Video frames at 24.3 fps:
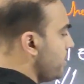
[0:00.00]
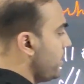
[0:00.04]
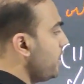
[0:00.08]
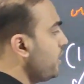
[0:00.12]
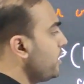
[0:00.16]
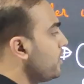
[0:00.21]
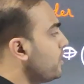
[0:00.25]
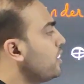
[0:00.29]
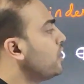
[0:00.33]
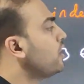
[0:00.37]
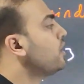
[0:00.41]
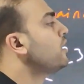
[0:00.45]

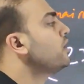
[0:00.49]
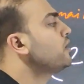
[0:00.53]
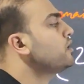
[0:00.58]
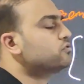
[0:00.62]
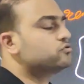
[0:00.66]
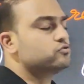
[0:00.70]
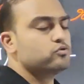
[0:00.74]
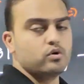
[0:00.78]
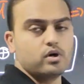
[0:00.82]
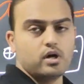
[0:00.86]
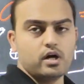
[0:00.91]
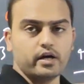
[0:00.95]
Okay,
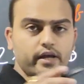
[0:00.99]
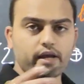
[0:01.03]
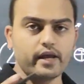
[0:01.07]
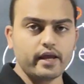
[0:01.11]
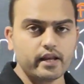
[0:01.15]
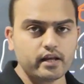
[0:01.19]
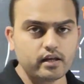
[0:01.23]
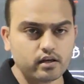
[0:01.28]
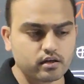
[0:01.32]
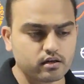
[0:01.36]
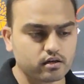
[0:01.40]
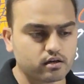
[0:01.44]
so
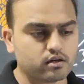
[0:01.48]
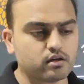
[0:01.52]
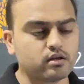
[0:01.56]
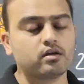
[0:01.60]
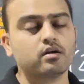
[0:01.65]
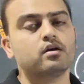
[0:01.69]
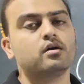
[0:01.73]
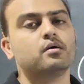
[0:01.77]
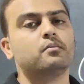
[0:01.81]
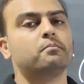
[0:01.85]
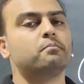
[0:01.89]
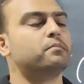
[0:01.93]
again
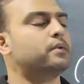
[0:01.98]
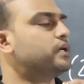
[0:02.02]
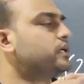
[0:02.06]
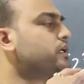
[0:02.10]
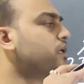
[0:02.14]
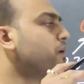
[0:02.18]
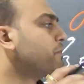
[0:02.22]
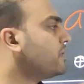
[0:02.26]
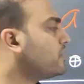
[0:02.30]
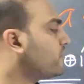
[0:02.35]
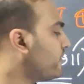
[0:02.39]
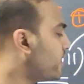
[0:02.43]

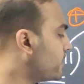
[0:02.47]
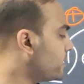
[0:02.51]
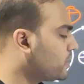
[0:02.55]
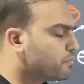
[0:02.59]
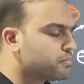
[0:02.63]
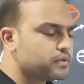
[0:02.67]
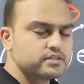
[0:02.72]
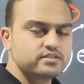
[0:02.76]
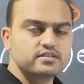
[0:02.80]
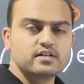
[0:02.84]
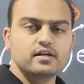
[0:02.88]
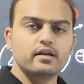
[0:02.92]
multiple
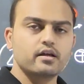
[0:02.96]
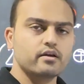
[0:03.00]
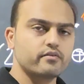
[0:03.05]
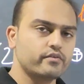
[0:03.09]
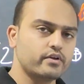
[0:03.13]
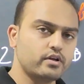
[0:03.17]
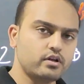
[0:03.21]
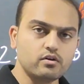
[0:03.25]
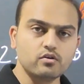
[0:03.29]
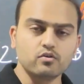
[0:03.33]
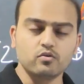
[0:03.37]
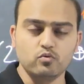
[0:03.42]
variables are
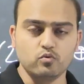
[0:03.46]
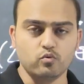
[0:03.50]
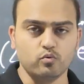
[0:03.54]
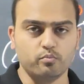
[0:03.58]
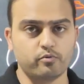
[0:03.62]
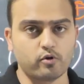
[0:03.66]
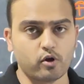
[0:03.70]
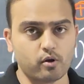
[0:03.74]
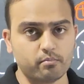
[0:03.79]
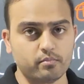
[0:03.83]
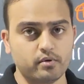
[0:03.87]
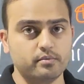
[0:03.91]
given, no
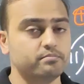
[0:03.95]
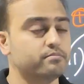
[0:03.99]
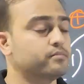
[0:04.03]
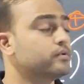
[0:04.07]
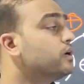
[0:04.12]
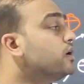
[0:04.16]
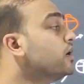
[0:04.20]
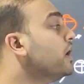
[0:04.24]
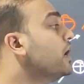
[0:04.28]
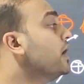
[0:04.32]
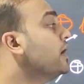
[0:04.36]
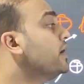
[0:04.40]
problem.
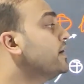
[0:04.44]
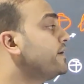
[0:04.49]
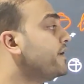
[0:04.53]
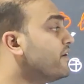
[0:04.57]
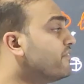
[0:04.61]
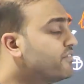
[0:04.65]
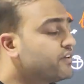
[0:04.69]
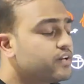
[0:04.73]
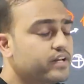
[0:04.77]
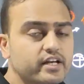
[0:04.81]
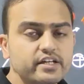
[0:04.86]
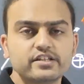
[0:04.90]

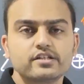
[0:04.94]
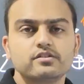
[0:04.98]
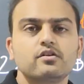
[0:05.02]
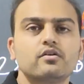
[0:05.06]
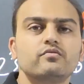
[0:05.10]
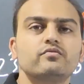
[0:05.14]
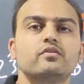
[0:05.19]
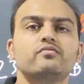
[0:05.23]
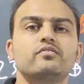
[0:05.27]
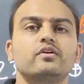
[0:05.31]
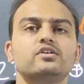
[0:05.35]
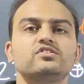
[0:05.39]
Definition
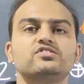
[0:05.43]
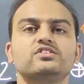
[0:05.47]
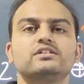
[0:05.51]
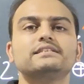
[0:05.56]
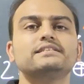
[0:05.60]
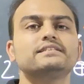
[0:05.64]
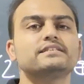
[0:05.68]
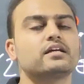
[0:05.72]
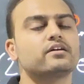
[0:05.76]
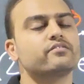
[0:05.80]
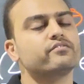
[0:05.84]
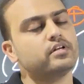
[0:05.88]
of a
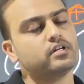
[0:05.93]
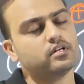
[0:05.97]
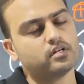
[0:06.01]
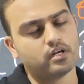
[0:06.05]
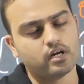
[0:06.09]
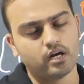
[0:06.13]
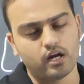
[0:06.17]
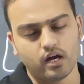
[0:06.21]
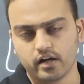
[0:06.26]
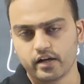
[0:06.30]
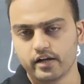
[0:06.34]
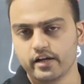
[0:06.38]
function is given,
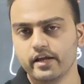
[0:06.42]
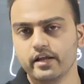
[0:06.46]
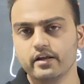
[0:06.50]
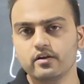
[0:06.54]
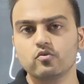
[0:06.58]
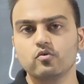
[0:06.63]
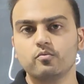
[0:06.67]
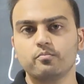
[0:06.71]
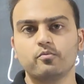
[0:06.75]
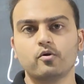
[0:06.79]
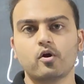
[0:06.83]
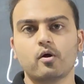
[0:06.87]

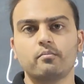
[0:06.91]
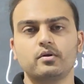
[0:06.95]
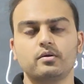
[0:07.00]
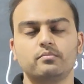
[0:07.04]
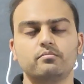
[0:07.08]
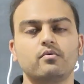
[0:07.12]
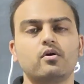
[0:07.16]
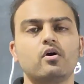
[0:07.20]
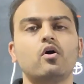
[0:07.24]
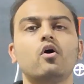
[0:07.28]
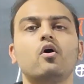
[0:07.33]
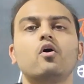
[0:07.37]
again no
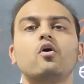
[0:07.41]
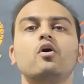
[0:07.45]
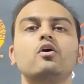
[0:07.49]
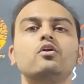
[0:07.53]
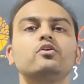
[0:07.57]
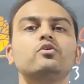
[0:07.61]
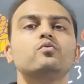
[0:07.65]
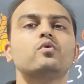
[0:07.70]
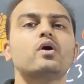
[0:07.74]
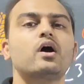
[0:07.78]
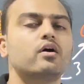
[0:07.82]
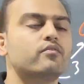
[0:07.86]
problem.
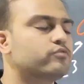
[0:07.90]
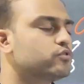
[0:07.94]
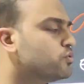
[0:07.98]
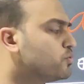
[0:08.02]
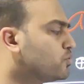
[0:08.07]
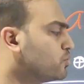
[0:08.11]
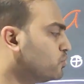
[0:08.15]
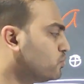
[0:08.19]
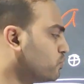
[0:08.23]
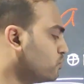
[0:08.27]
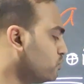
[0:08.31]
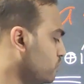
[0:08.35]
All you have
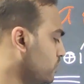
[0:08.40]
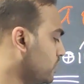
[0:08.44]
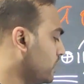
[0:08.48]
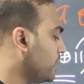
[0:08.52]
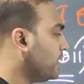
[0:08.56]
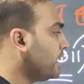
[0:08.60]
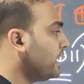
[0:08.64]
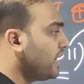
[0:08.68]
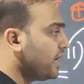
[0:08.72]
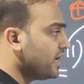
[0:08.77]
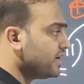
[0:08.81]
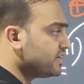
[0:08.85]
to do
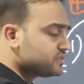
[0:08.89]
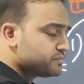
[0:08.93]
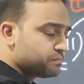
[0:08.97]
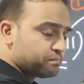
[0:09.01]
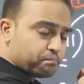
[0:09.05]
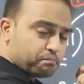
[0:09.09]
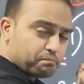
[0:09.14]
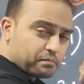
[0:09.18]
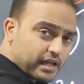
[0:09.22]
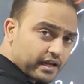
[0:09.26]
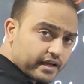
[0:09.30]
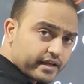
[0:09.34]
is
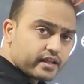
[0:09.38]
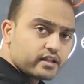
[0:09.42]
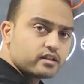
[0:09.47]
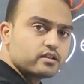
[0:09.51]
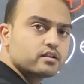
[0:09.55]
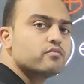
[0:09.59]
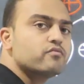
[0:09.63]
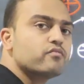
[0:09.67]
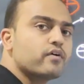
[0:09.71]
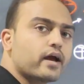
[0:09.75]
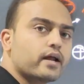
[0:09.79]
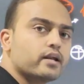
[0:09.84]
plug
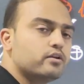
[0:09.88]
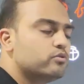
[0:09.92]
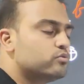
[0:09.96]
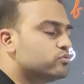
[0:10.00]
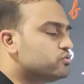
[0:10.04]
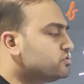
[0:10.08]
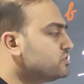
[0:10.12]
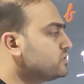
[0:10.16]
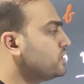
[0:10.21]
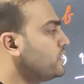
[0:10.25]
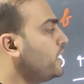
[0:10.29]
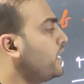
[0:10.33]
in the
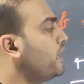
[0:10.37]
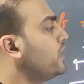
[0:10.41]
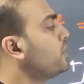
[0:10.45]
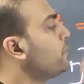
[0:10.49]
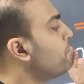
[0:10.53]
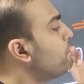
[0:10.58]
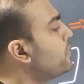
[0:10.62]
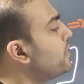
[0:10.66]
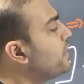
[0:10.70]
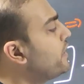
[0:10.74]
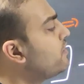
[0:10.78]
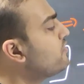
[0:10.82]
values
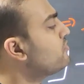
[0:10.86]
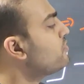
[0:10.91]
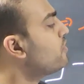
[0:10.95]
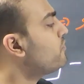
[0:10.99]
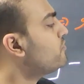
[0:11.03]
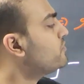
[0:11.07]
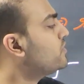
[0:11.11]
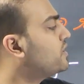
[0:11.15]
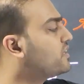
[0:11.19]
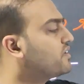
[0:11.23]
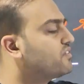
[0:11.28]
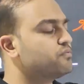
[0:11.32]
in place
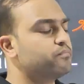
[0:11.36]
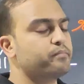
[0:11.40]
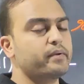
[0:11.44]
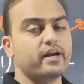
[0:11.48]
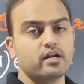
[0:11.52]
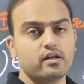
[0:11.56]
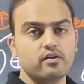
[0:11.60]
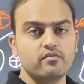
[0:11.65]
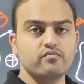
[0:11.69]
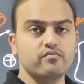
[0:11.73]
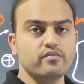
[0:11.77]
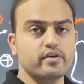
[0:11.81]
of the
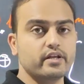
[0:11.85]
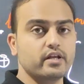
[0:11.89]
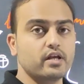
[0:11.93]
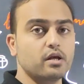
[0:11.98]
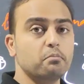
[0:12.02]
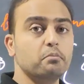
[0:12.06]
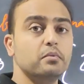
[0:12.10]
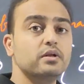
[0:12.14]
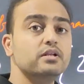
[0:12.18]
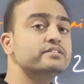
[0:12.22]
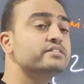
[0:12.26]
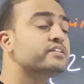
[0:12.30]
respective
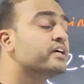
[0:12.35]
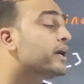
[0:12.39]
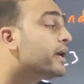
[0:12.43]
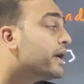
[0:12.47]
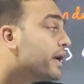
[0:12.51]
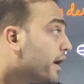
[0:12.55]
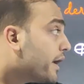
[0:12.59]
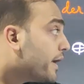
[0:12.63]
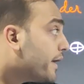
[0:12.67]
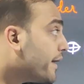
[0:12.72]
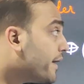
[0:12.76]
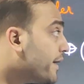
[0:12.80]
variables
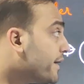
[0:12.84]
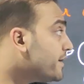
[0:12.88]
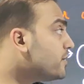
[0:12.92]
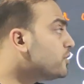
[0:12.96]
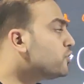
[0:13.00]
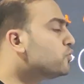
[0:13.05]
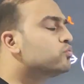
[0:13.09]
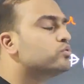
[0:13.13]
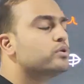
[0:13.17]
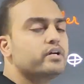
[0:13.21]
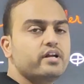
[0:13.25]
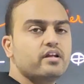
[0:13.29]

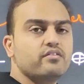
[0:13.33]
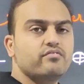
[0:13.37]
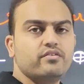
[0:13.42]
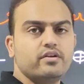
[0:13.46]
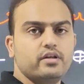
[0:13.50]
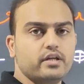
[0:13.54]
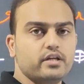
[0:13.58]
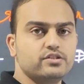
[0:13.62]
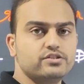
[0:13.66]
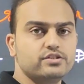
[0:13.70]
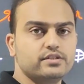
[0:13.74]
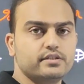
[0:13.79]
into the
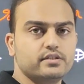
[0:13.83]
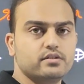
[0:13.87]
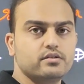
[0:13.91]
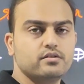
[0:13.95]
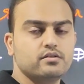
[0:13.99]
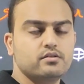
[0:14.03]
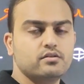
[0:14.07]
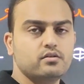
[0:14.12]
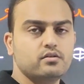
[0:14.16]
definition.